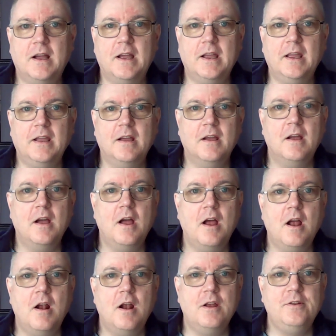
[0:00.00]
a
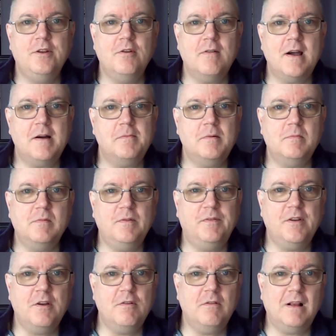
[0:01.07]
new album
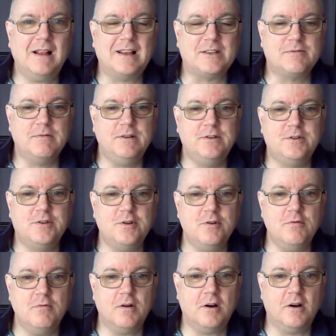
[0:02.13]
review, as we
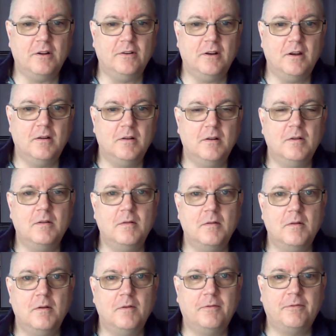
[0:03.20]
do on
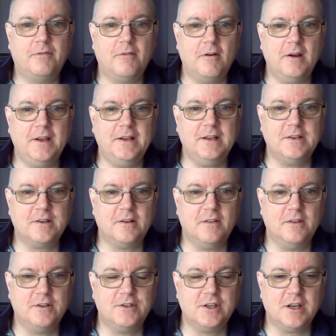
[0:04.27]
Fridays
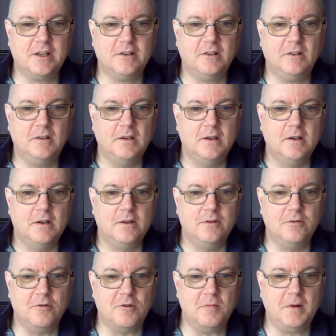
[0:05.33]
on the channel.
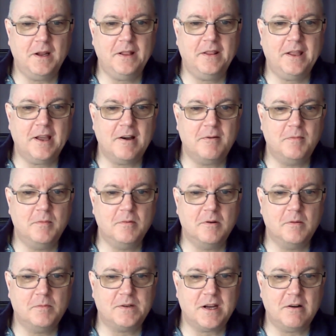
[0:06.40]
Normally the album
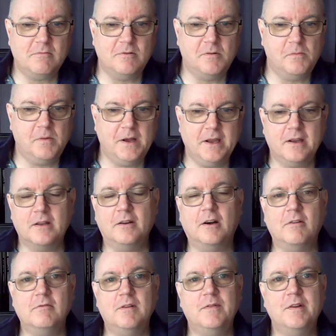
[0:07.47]
comes out 1 week and
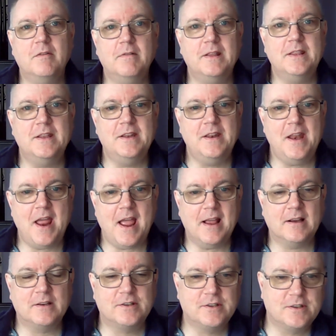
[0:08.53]
I review it the
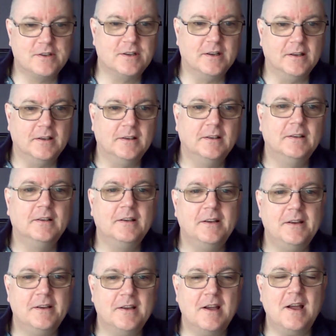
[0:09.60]
next.
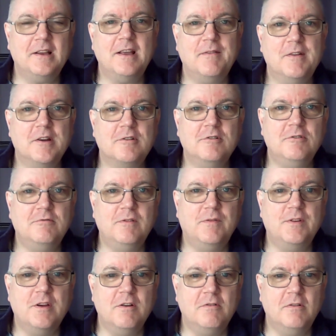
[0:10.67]
Can't give it a good
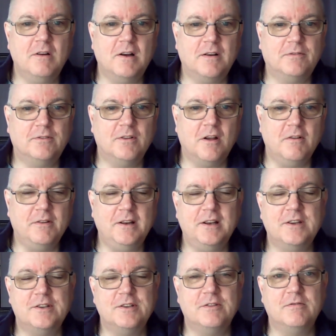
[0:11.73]
review after only
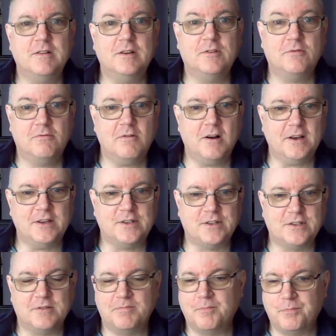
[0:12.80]
listening to it
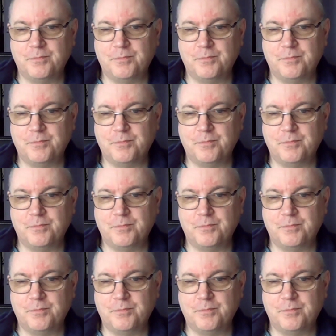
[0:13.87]
twice.